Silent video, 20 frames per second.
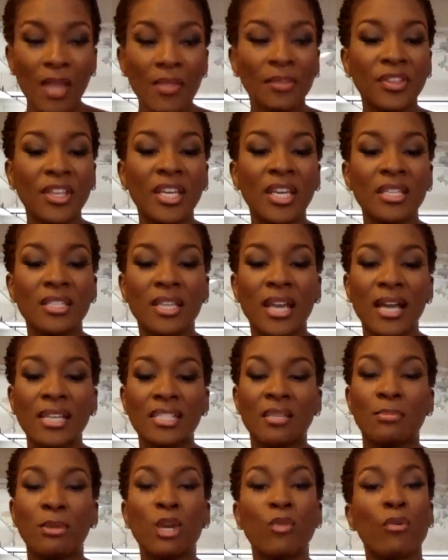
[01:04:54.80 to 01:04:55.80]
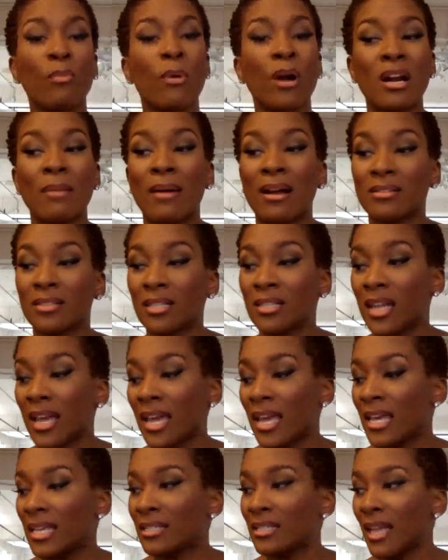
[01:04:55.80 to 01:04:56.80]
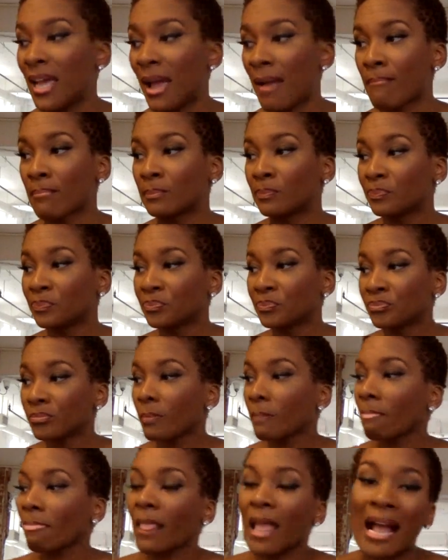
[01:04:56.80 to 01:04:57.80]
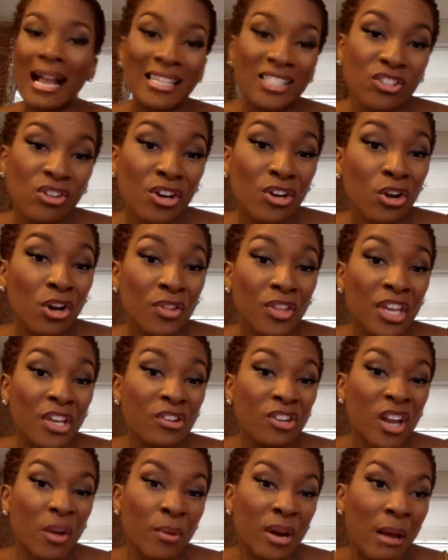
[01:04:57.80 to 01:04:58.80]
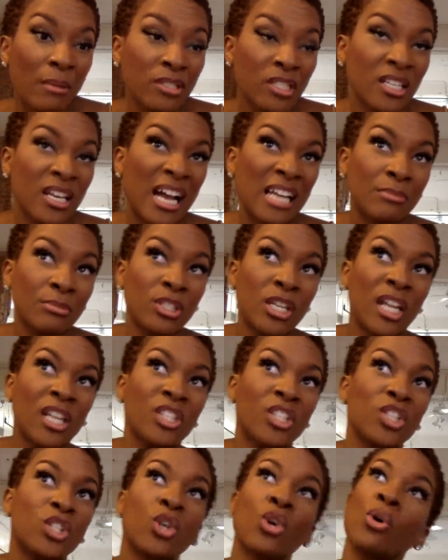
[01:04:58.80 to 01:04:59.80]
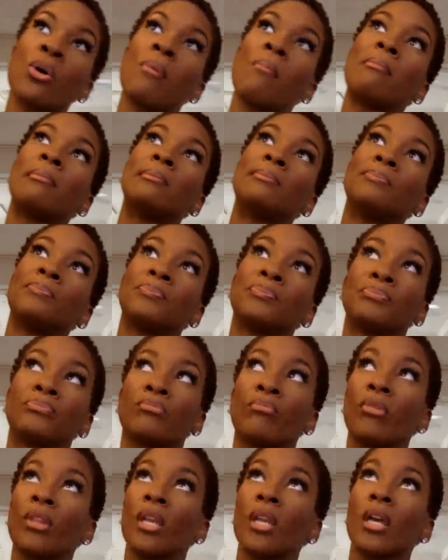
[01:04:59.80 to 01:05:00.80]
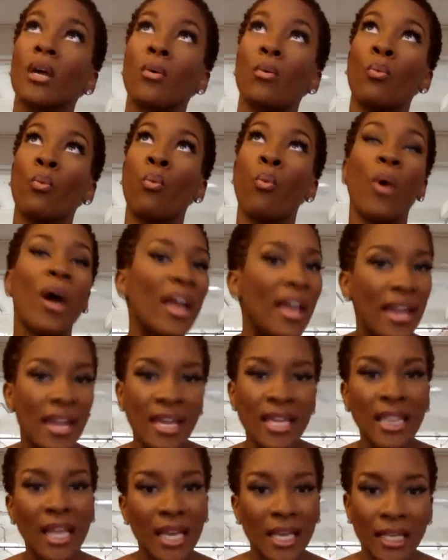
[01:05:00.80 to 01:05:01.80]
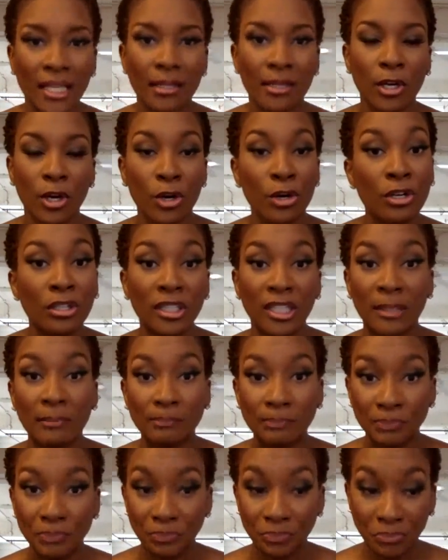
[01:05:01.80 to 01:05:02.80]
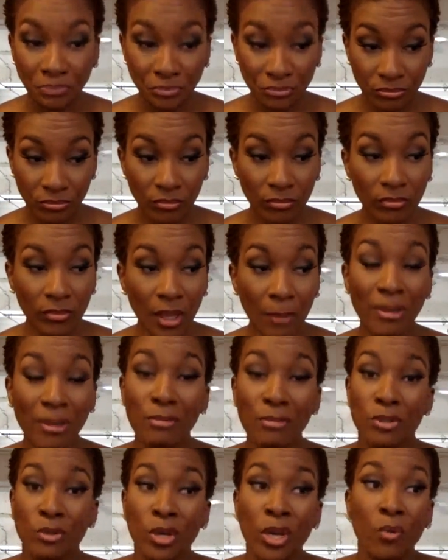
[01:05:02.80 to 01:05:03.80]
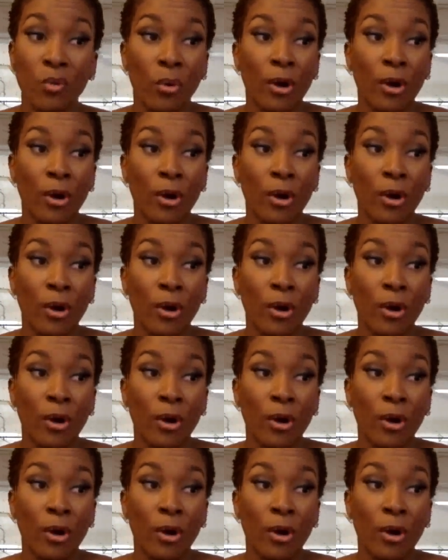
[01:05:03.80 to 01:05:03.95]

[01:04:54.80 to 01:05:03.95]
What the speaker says: And the thing is, guys, the beautiful part about today is that I started on the internet when I was in cosmetology school, way like early. But it